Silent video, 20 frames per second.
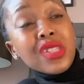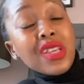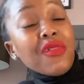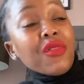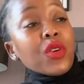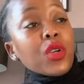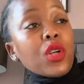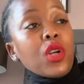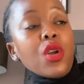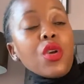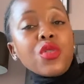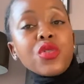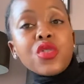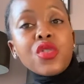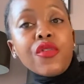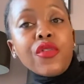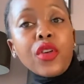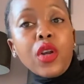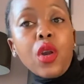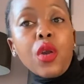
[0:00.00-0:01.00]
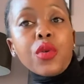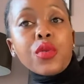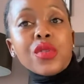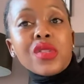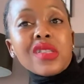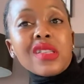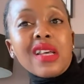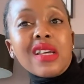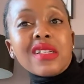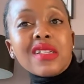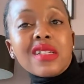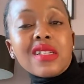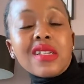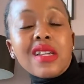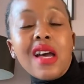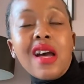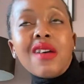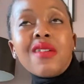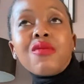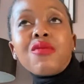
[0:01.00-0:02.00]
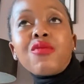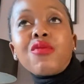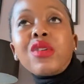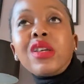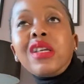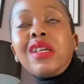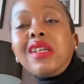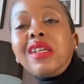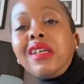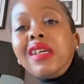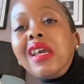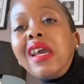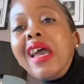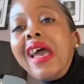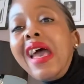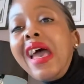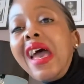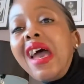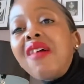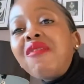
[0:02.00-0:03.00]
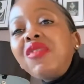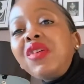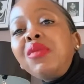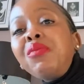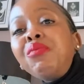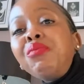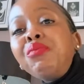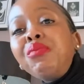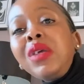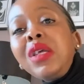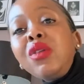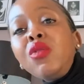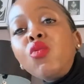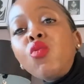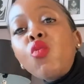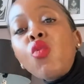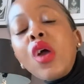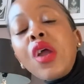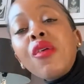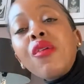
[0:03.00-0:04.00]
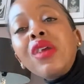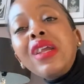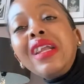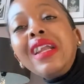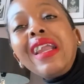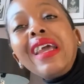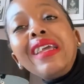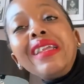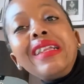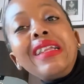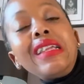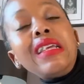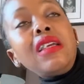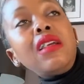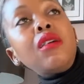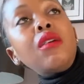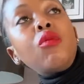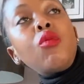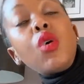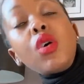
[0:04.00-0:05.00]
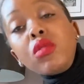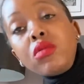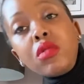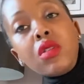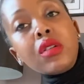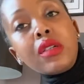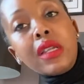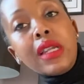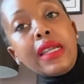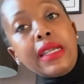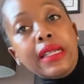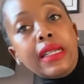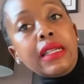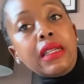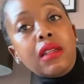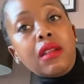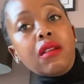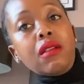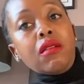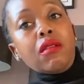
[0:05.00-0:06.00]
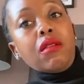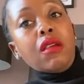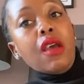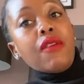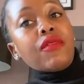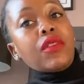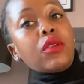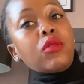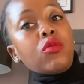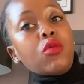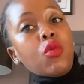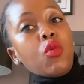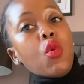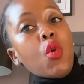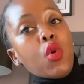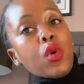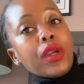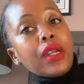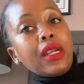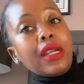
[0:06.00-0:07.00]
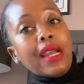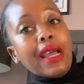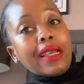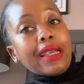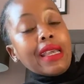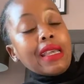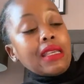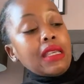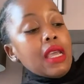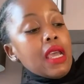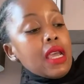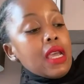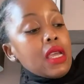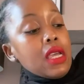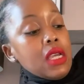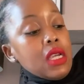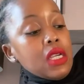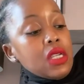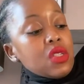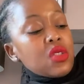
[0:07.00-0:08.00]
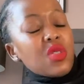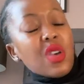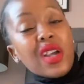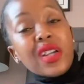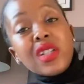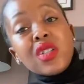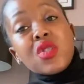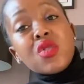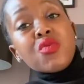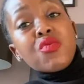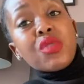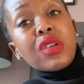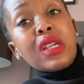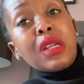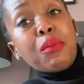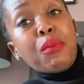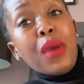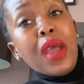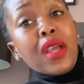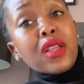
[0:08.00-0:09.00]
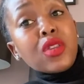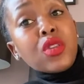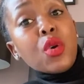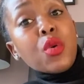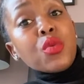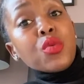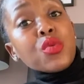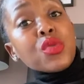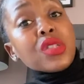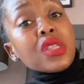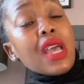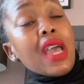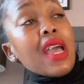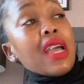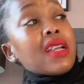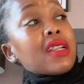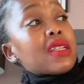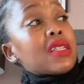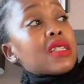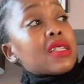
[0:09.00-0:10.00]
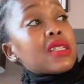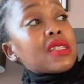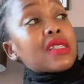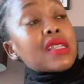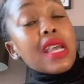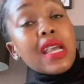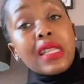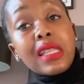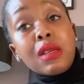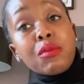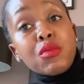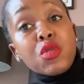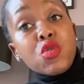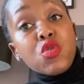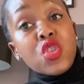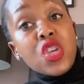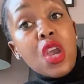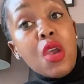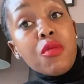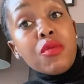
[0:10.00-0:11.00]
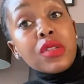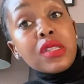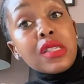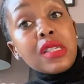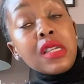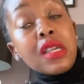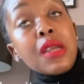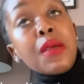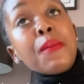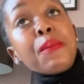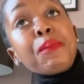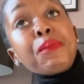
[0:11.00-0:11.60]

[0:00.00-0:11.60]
I've got loads of clothes that I really haven't been wearing lately. Well, not lately, haven't worn in like a year. So I need to really pack those and take them to charity